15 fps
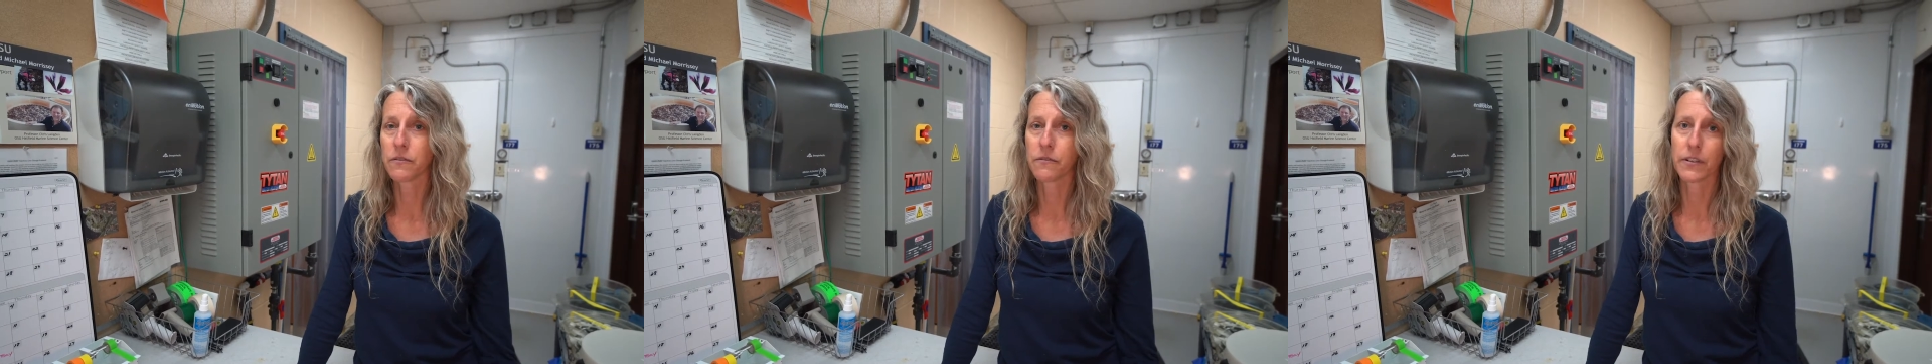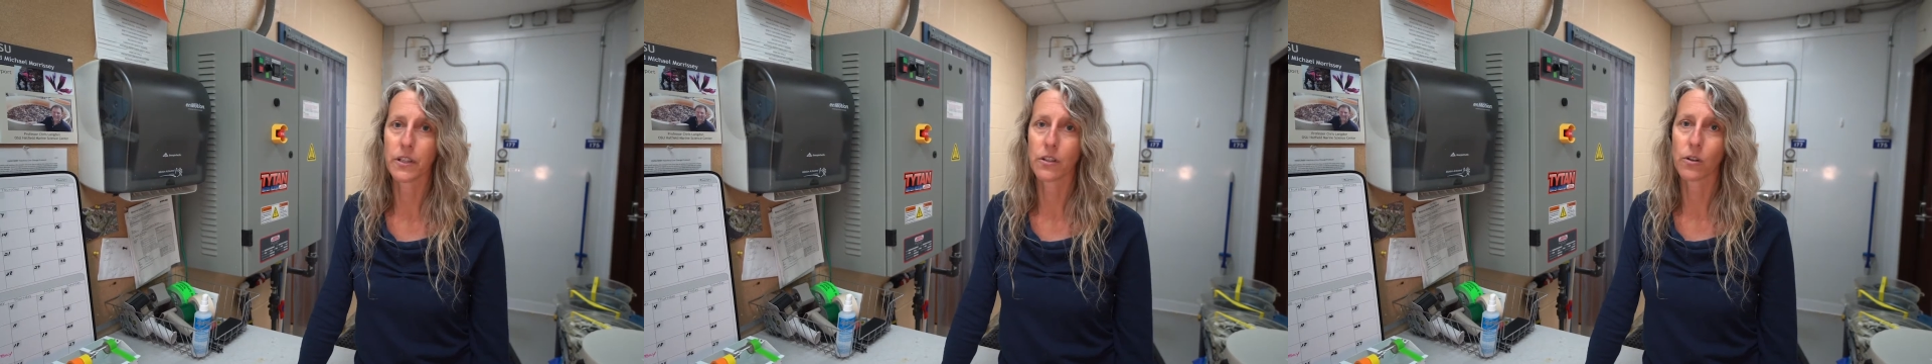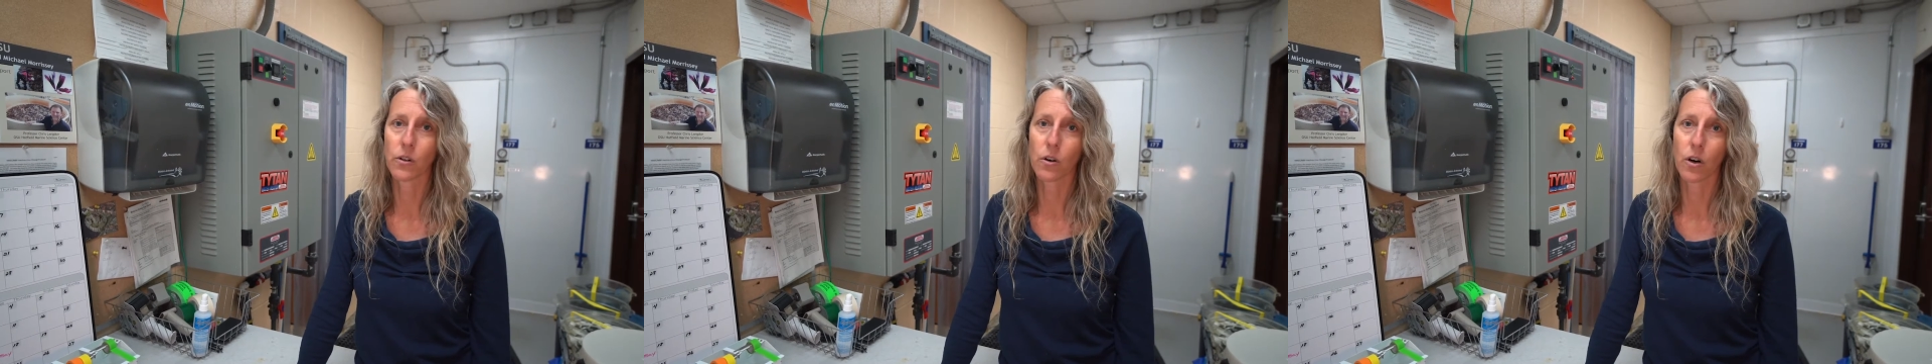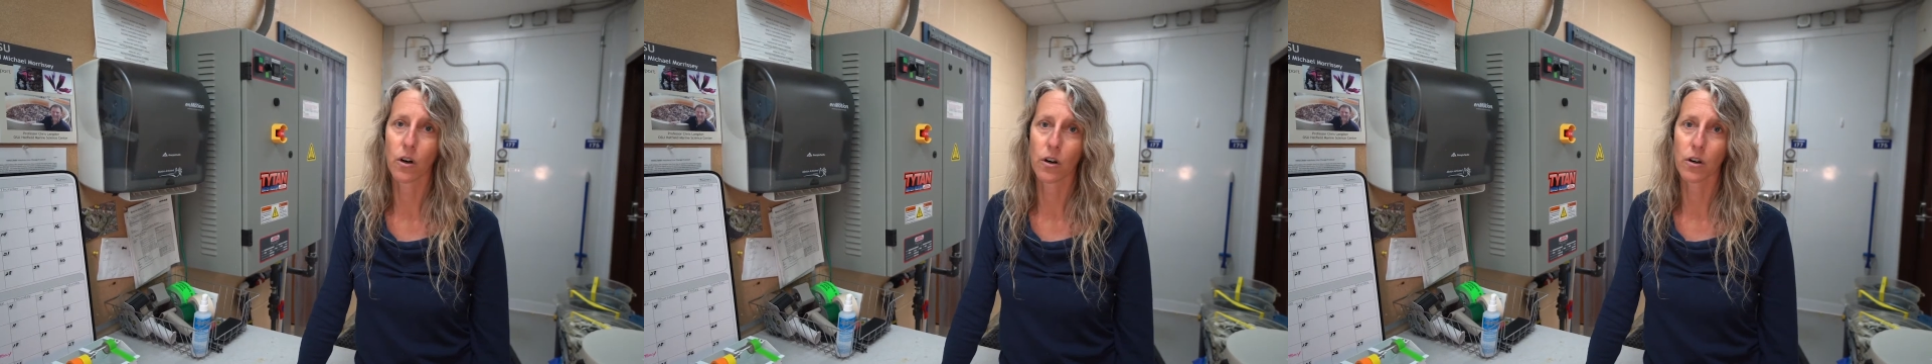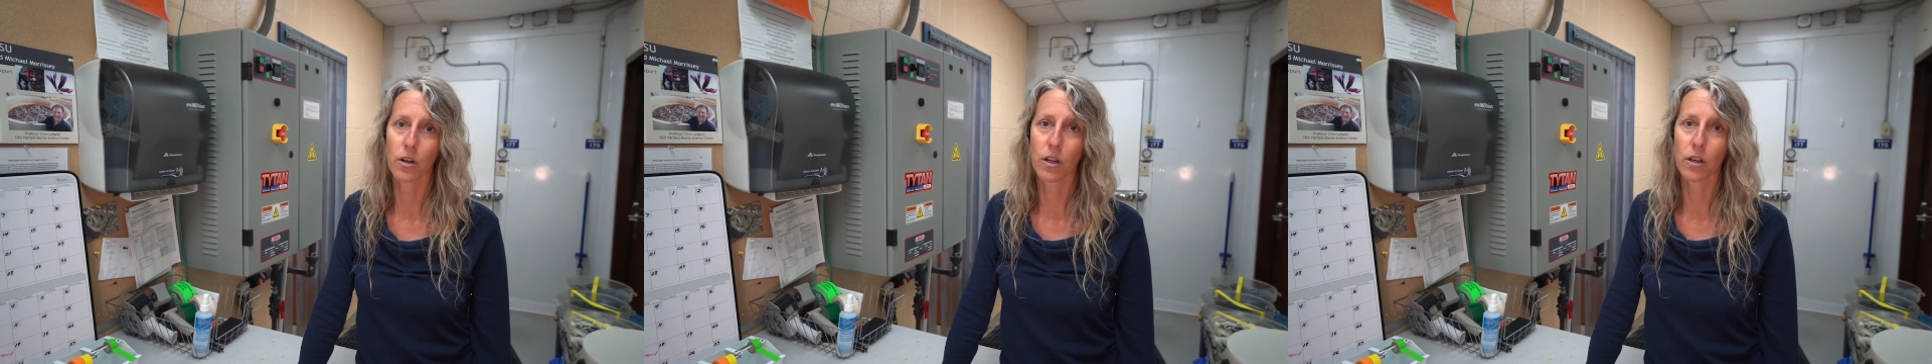feel
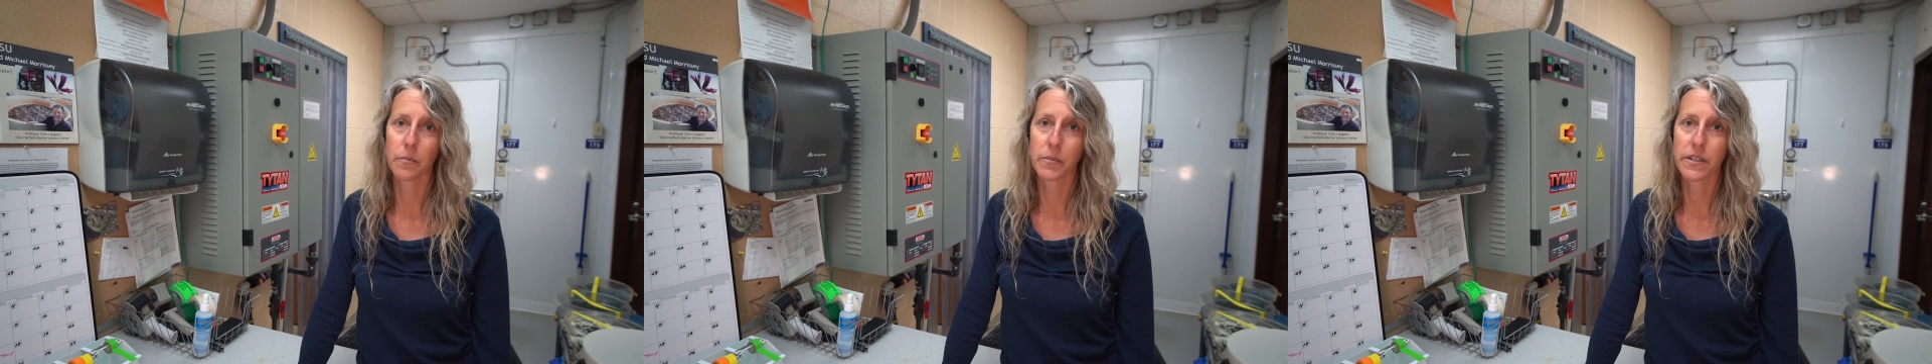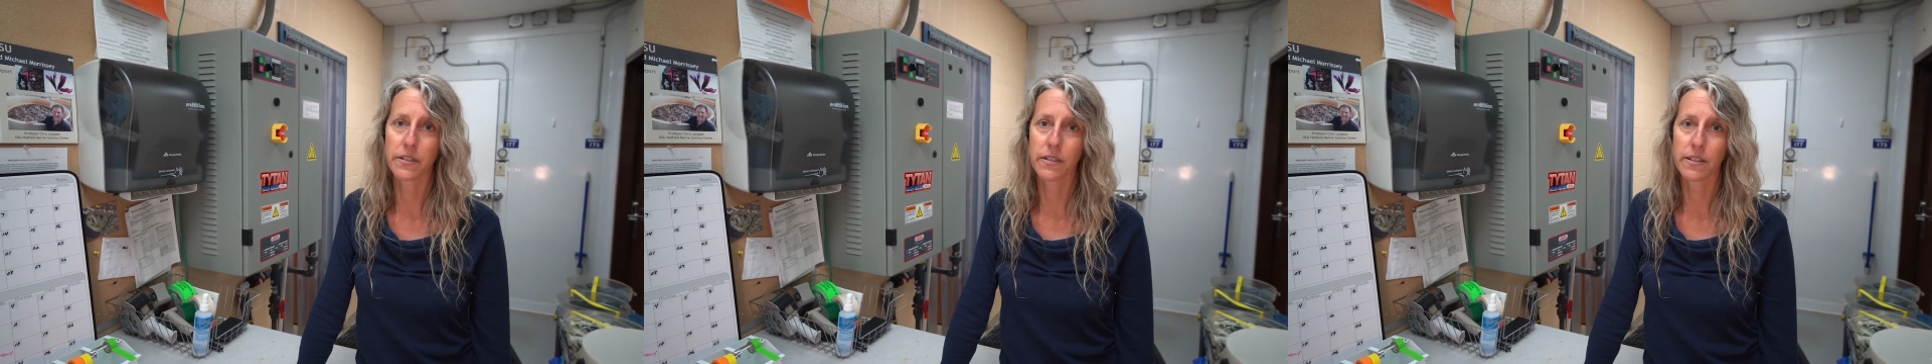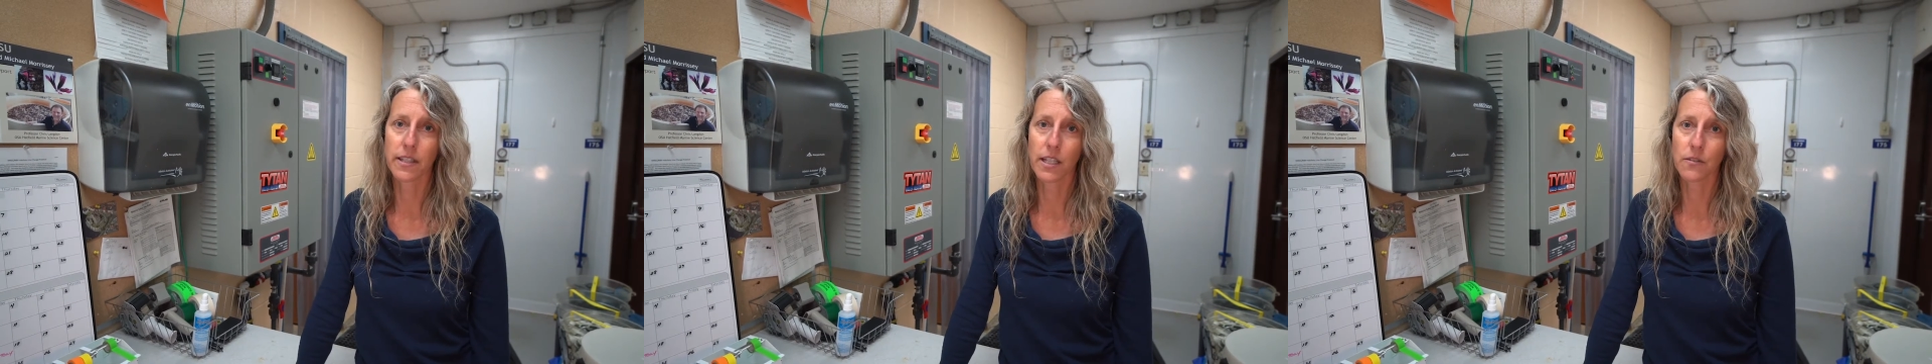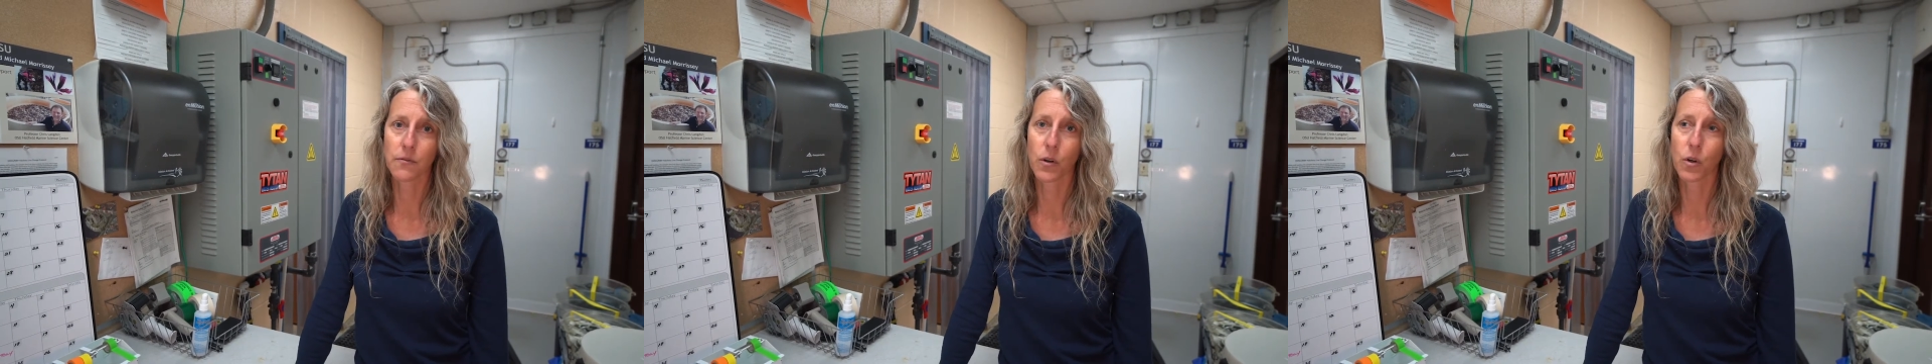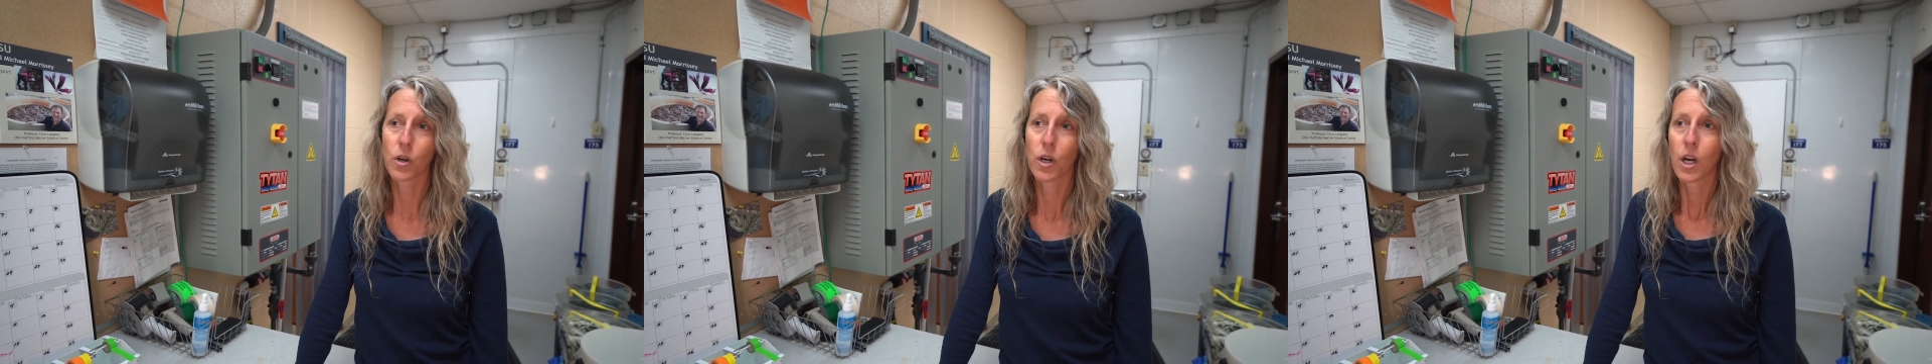are going to be successful,